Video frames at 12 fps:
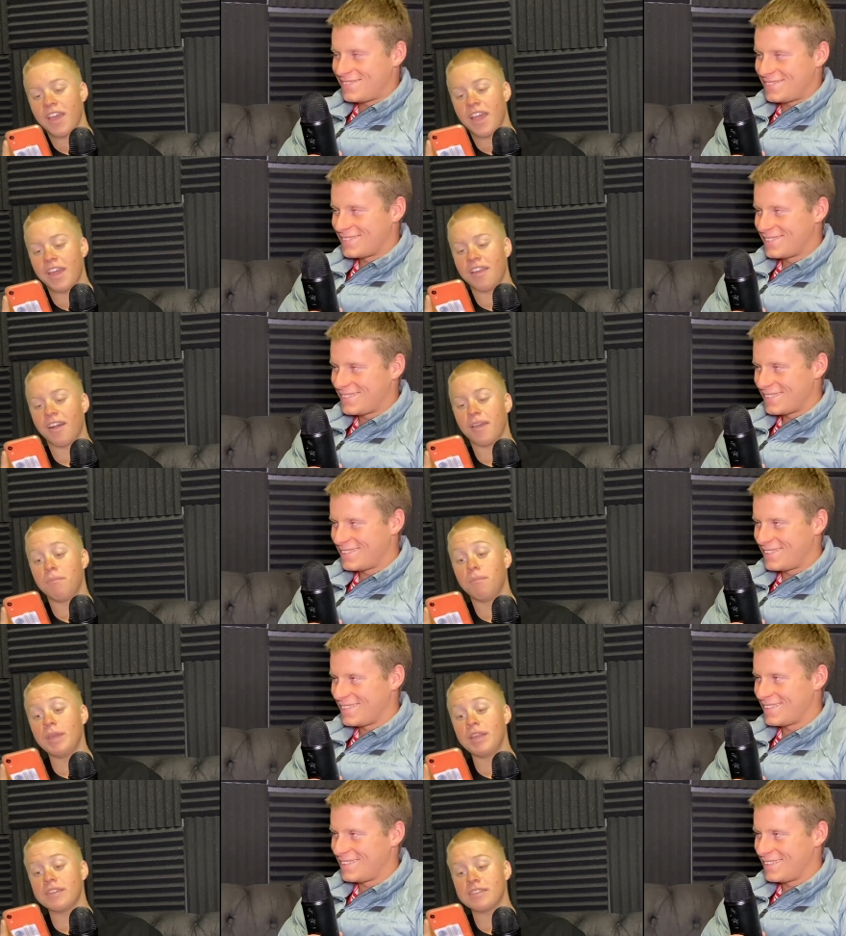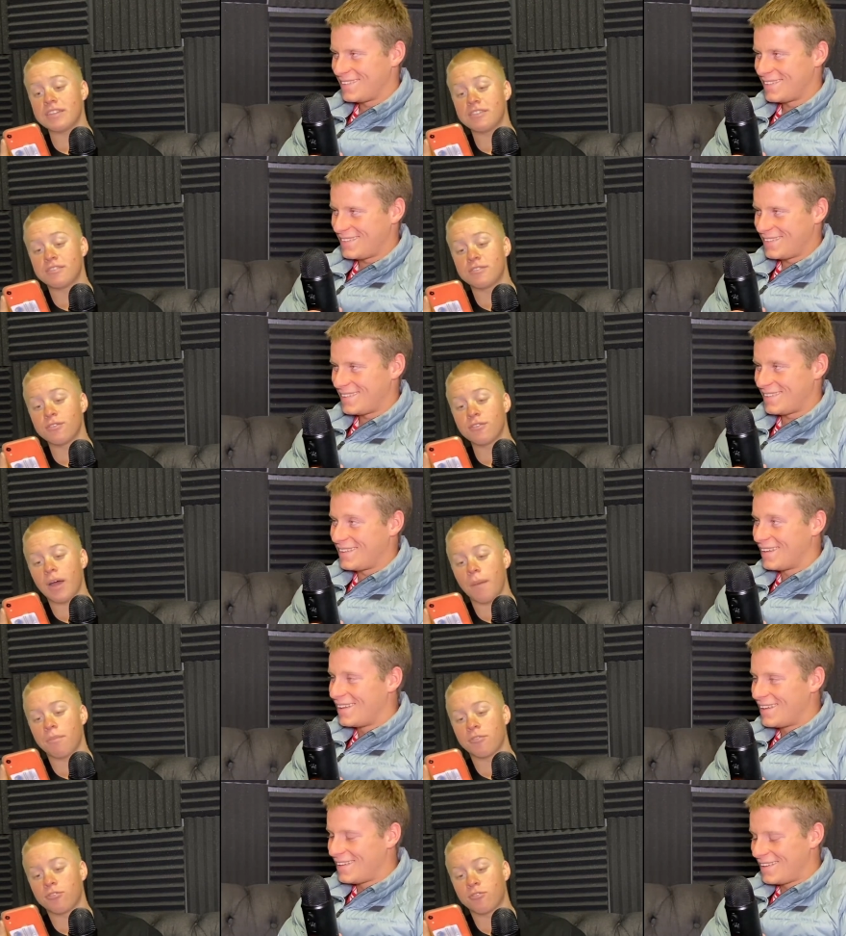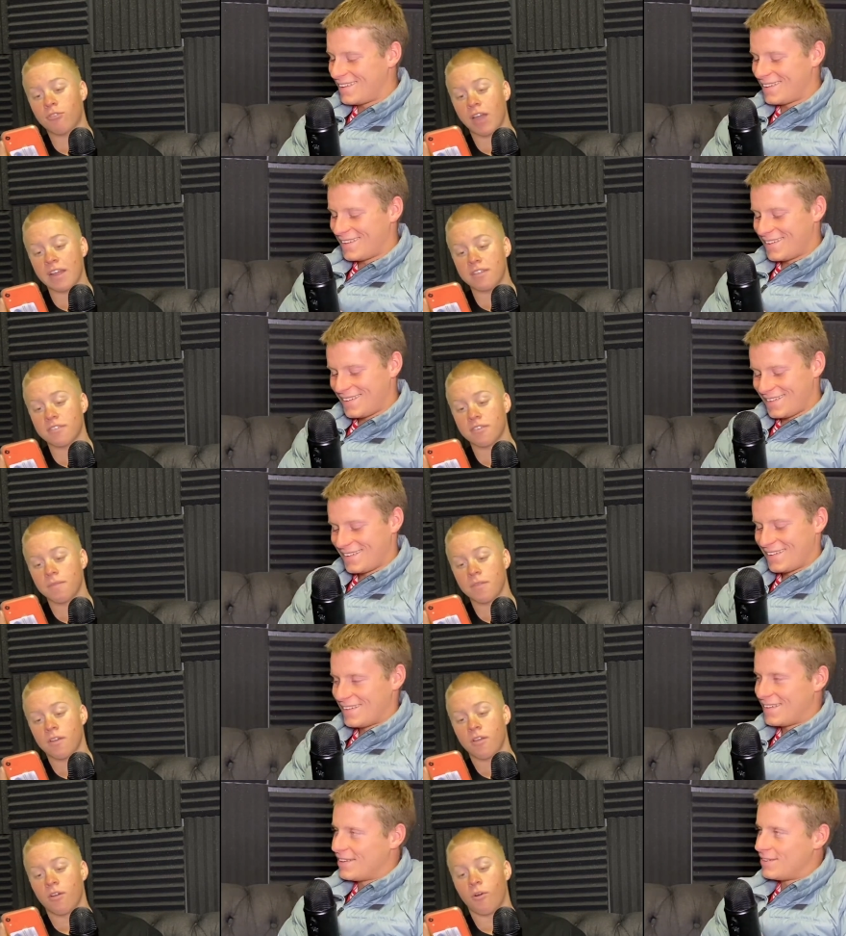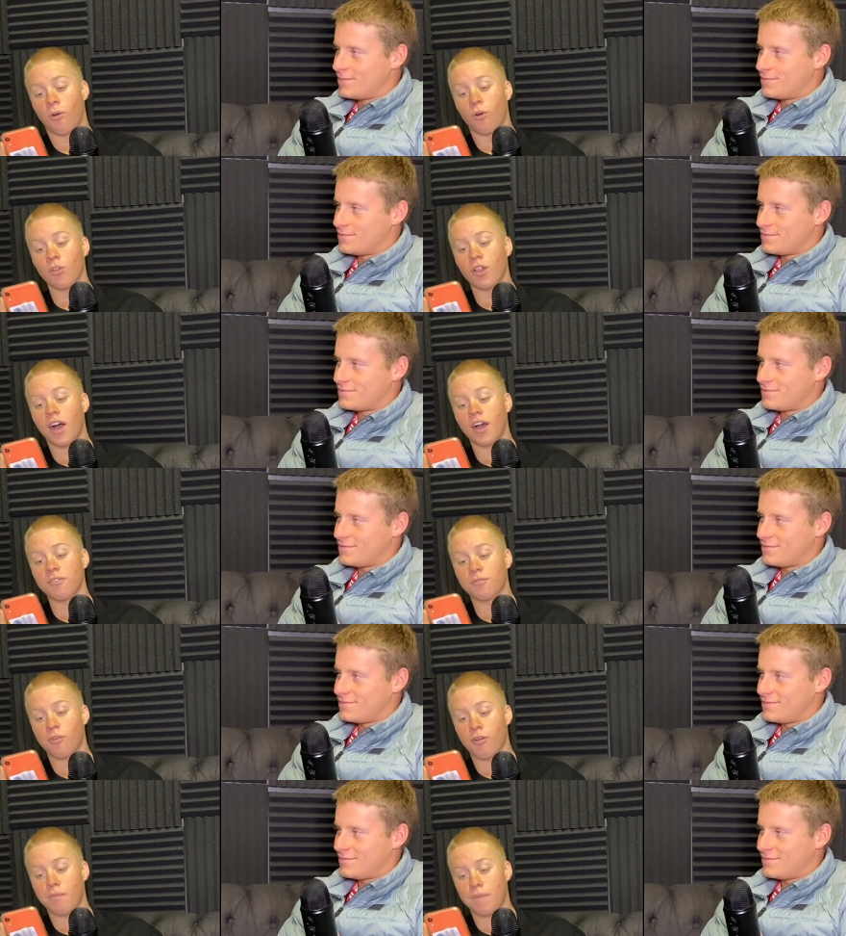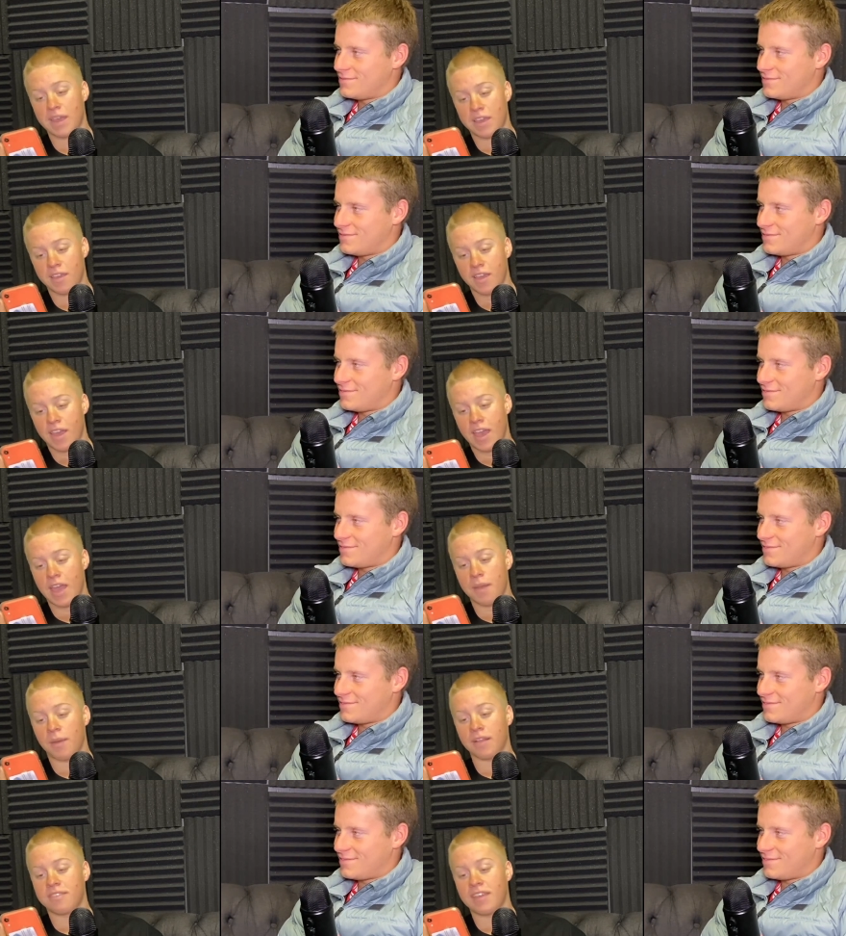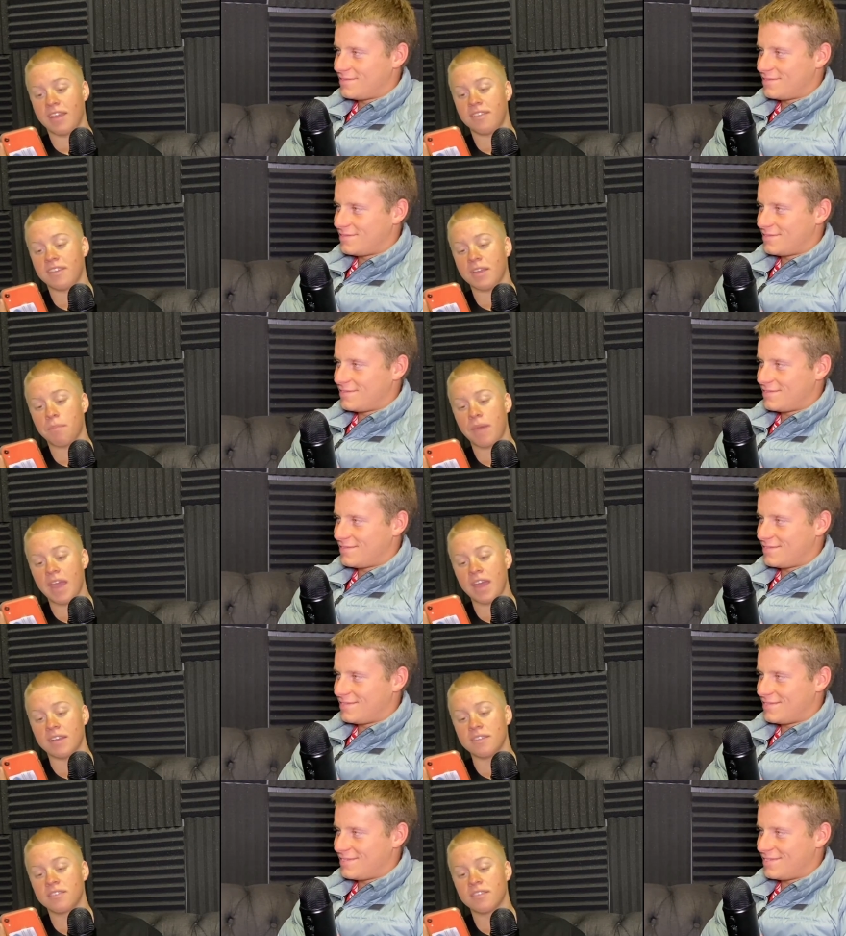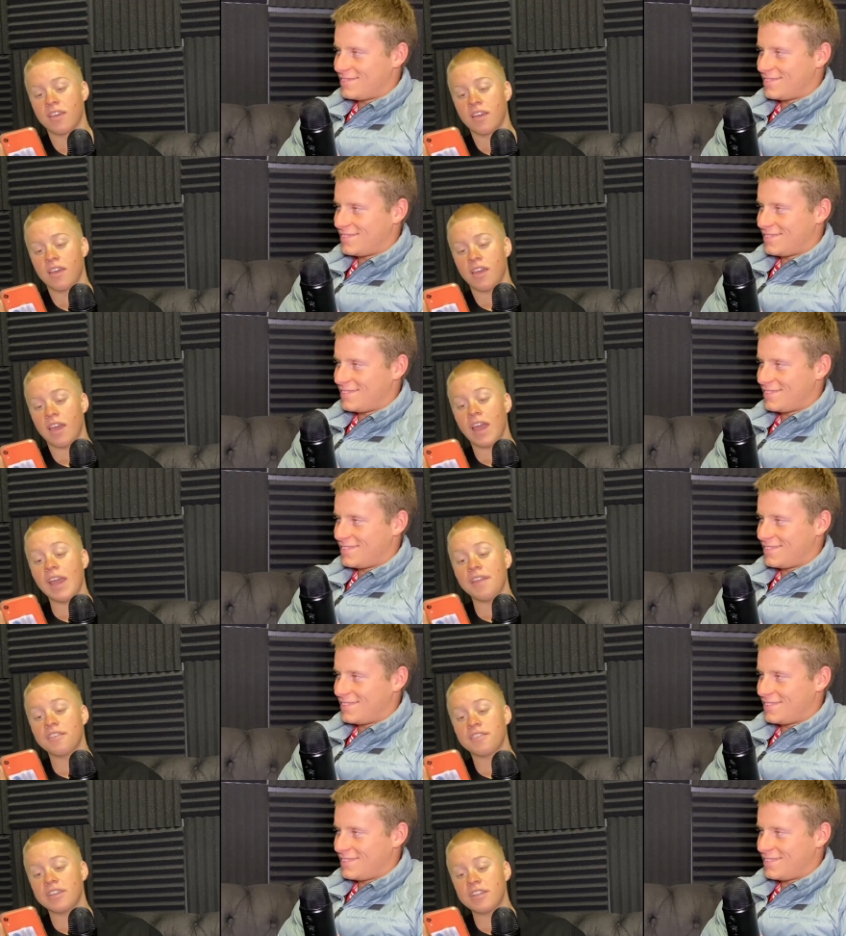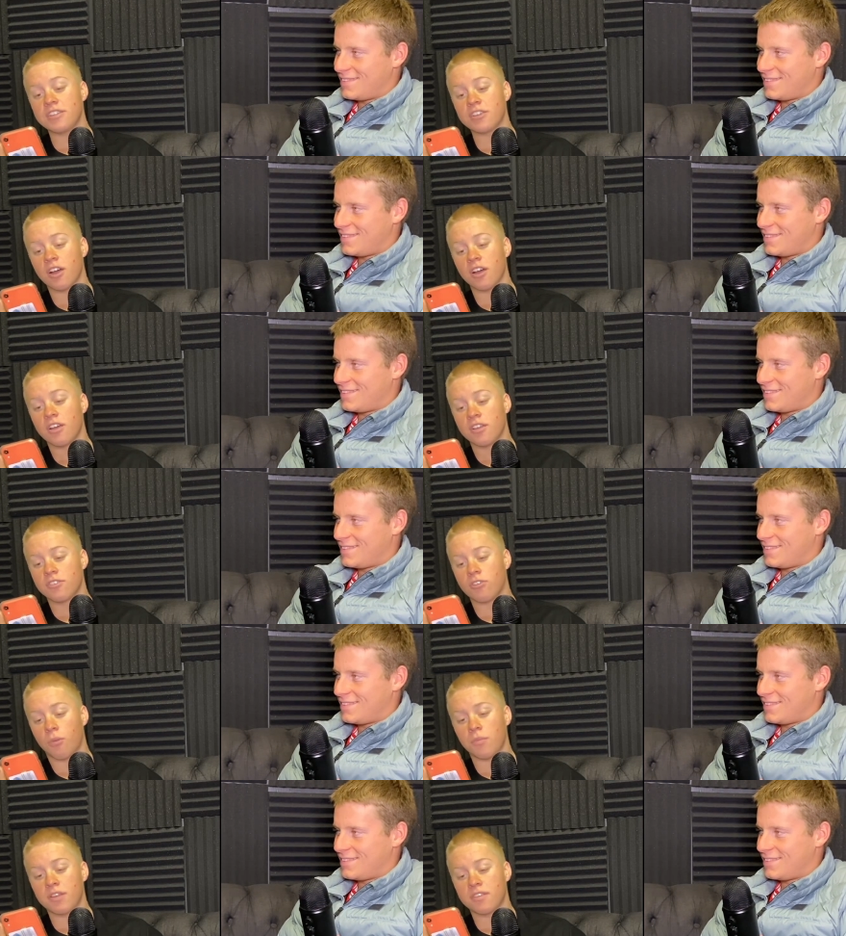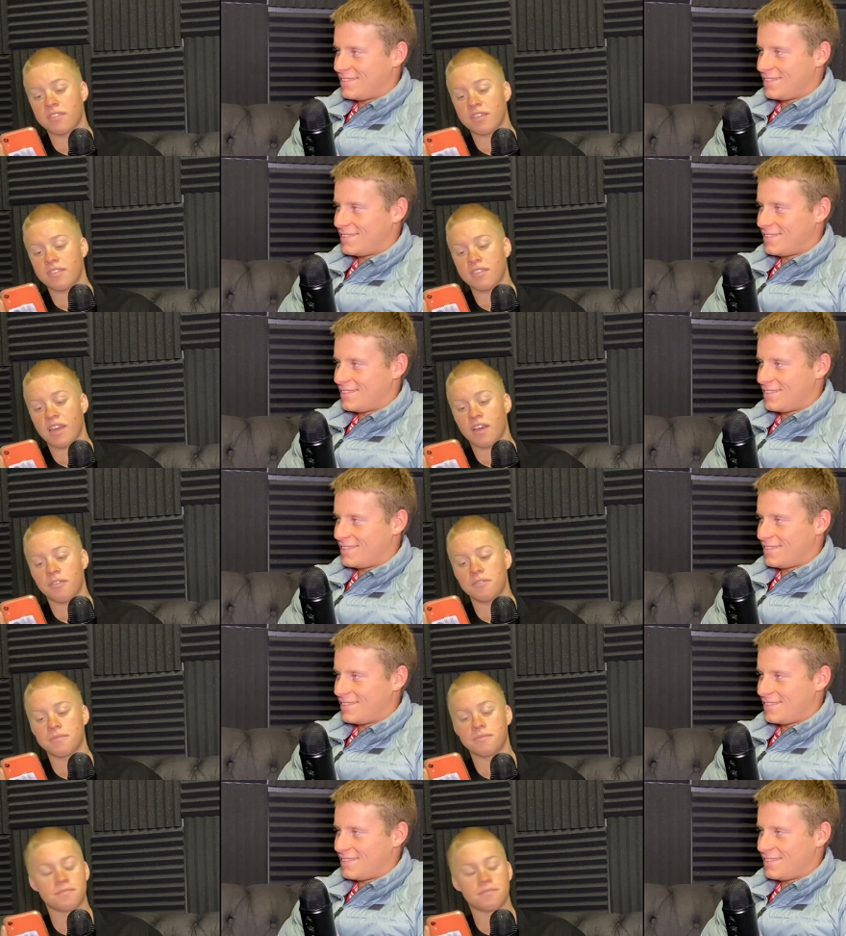Speaker 1: and I immediately stood up straight. All eyes were on me, and my tenting pants, and the teacher told me to sit down.